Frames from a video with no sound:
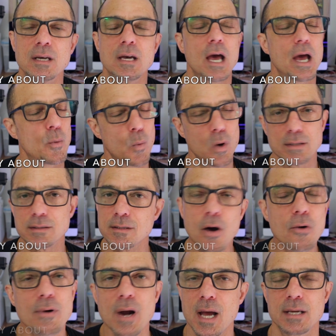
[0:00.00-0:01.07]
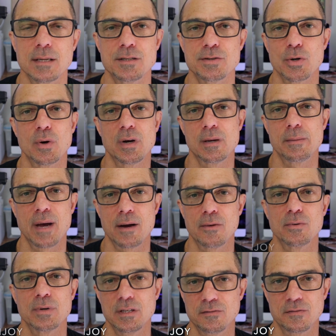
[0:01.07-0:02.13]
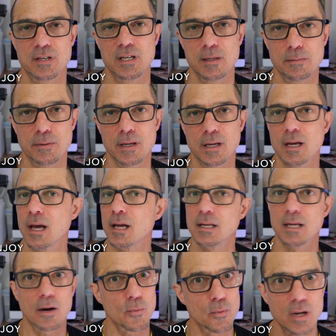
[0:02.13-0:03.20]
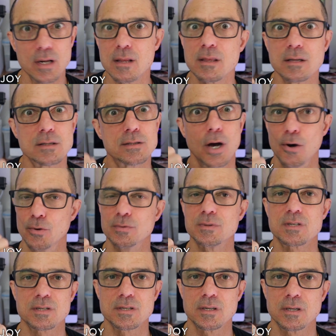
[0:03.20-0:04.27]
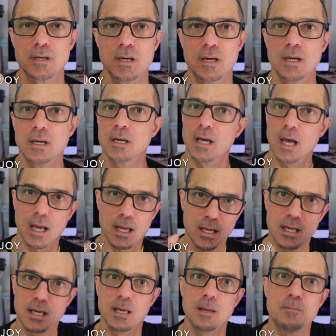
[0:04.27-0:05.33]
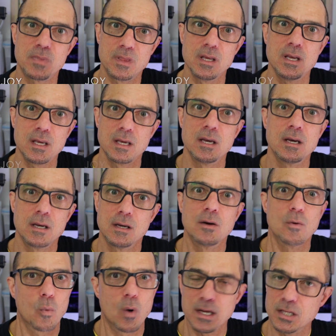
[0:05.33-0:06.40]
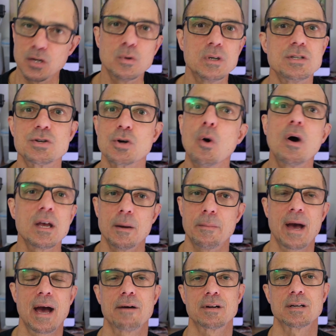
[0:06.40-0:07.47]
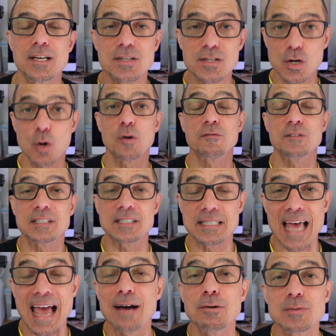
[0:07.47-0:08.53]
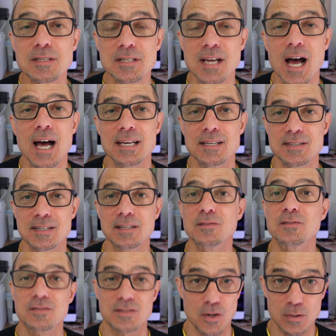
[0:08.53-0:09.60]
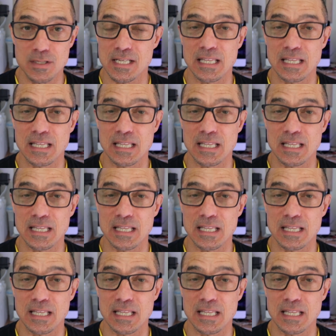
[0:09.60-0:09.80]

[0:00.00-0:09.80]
and what don't I enjoy about reef keeping? And get rid of the don'ts and keep the what you enjoy about it. So if it's downsizing, so it's